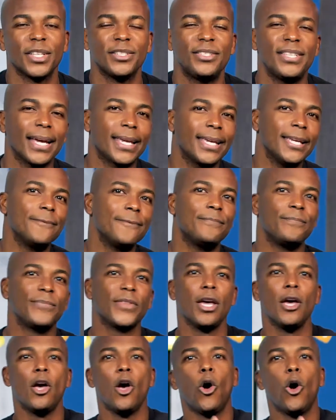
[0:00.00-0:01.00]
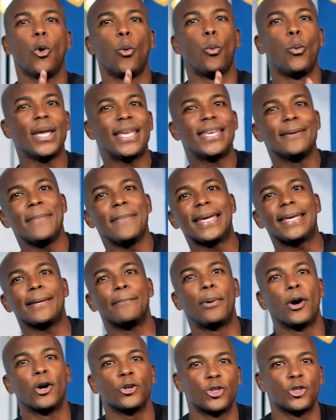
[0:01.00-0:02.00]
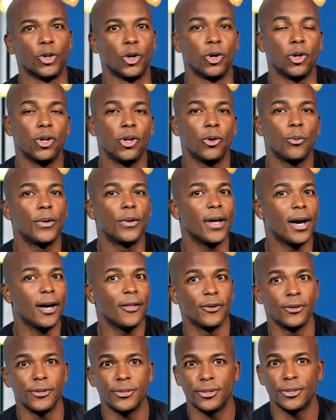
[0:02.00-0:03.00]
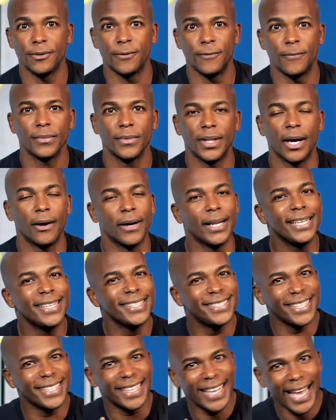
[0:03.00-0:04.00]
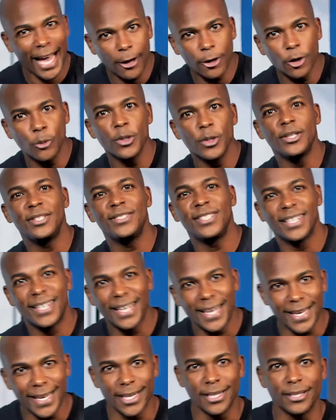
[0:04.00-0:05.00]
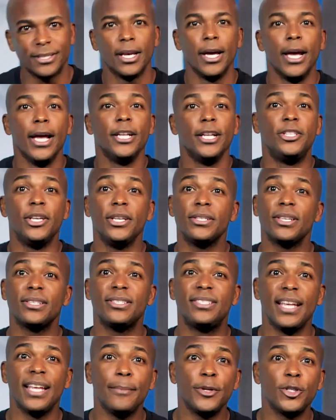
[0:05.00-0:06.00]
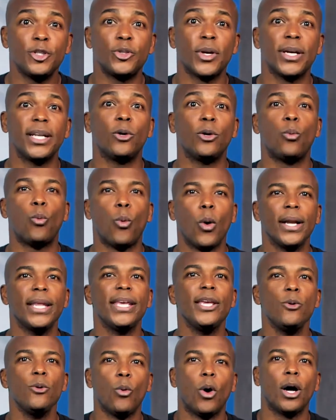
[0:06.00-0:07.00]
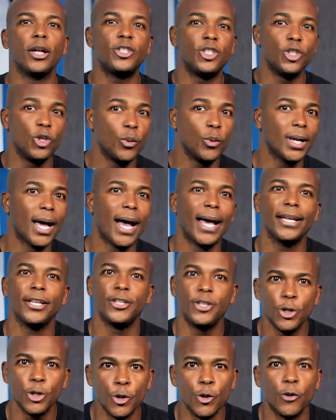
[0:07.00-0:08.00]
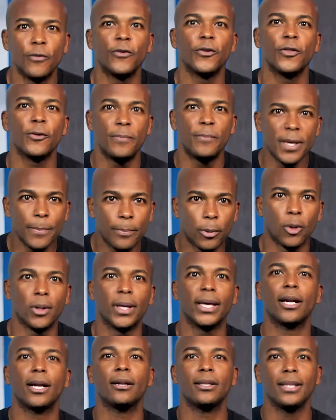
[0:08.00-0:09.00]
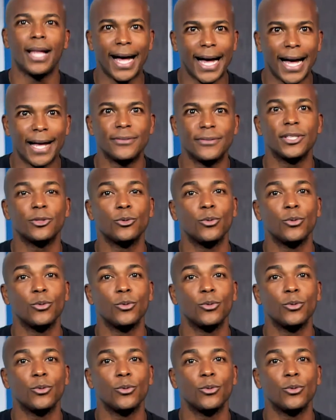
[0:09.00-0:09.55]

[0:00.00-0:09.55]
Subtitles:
And second, we can make it personal with others. Now, in his encounter with Zacchaeus, Jesus demonstrated what he wants you and I to do for the people in our lives as